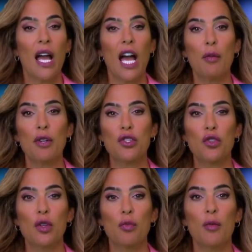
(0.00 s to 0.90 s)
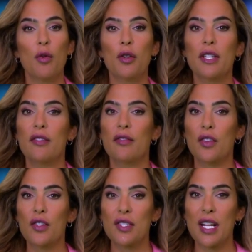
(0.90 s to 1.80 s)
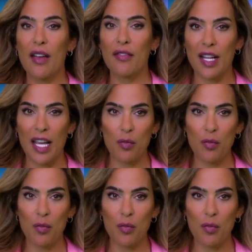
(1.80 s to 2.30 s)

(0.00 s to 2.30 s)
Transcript: Emirates Group reported first half net